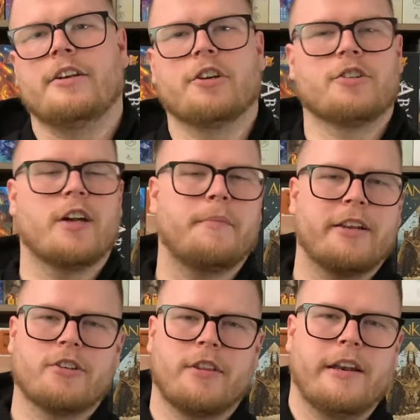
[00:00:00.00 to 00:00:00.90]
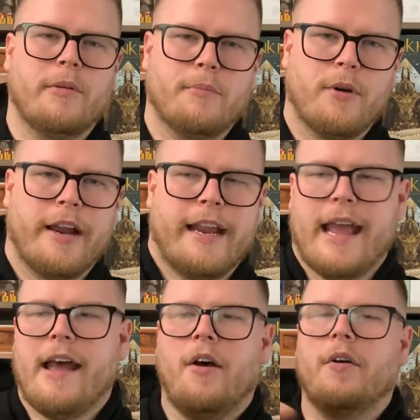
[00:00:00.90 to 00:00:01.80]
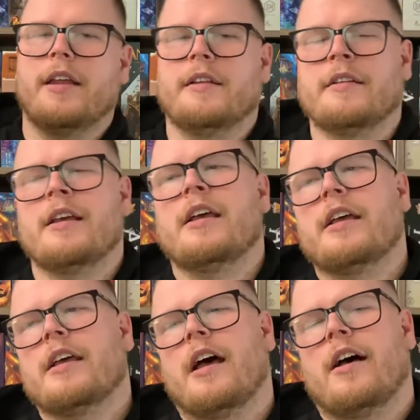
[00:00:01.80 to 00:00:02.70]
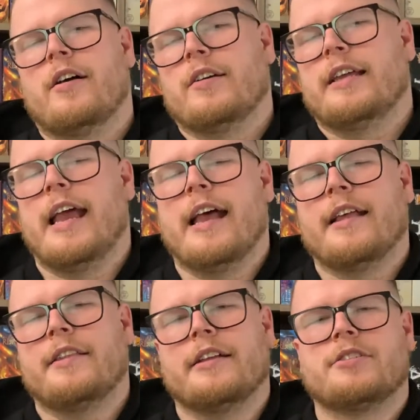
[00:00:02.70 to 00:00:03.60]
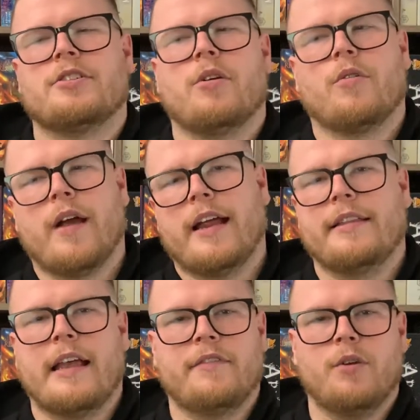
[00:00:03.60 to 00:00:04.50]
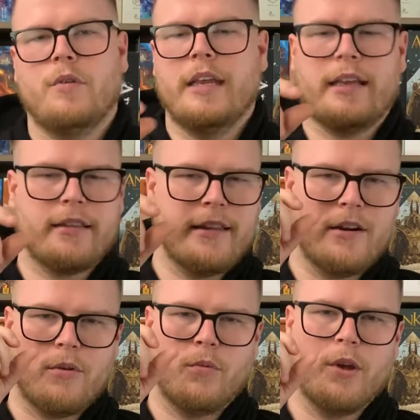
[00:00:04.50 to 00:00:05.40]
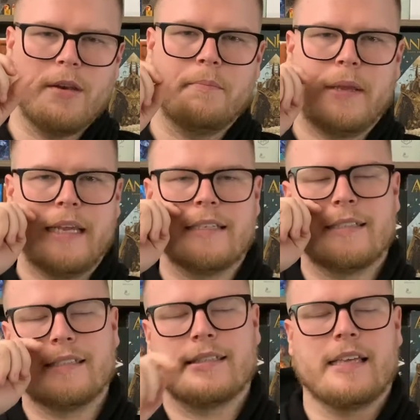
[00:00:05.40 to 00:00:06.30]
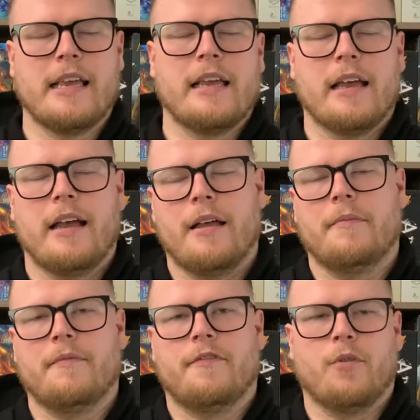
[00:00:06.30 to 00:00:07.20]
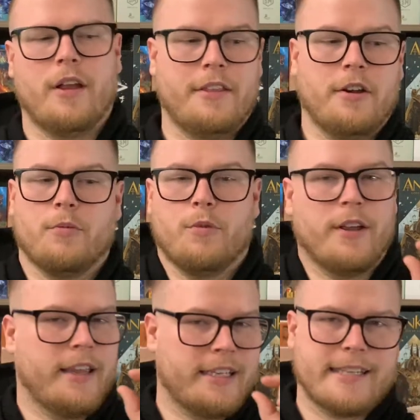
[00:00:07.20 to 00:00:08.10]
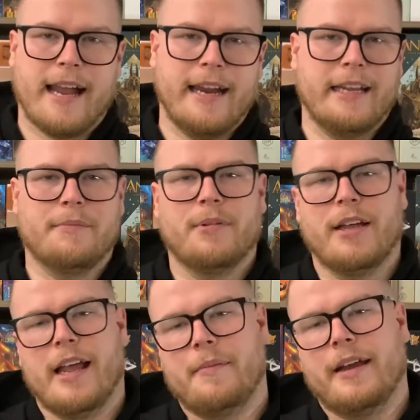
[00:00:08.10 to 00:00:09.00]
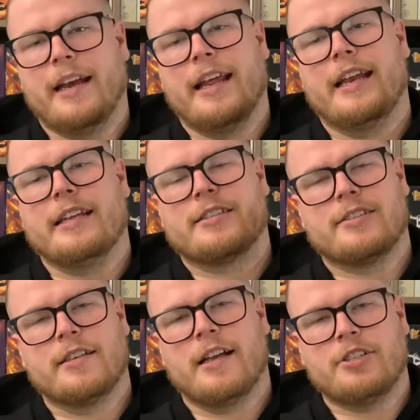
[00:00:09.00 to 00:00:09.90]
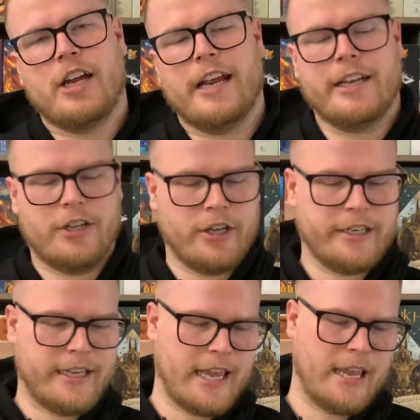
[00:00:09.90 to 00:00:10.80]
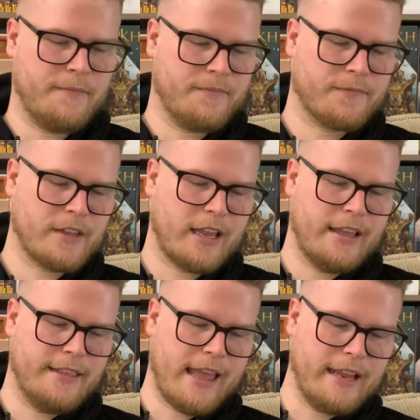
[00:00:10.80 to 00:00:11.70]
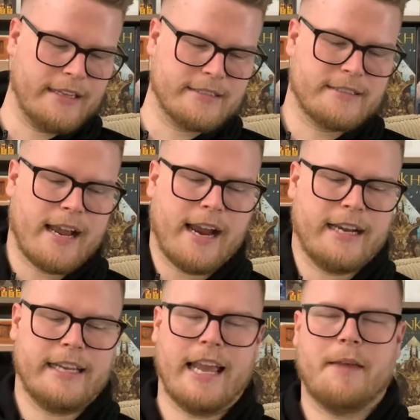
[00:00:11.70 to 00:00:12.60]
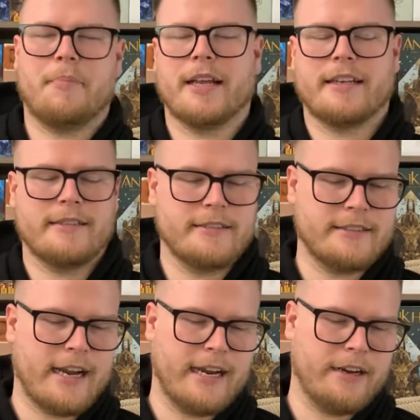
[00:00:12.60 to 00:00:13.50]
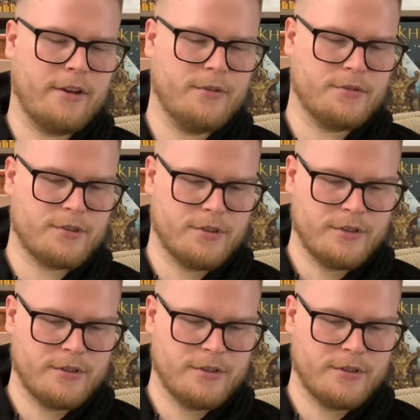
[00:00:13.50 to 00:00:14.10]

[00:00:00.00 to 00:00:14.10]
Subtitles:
you're trying to make sure they don't break out. And yeah, it's so great. And they have unique little wooden pieces and they're really tiny. But I mean, it is such a good game. And that is Tiny Epic Dinos,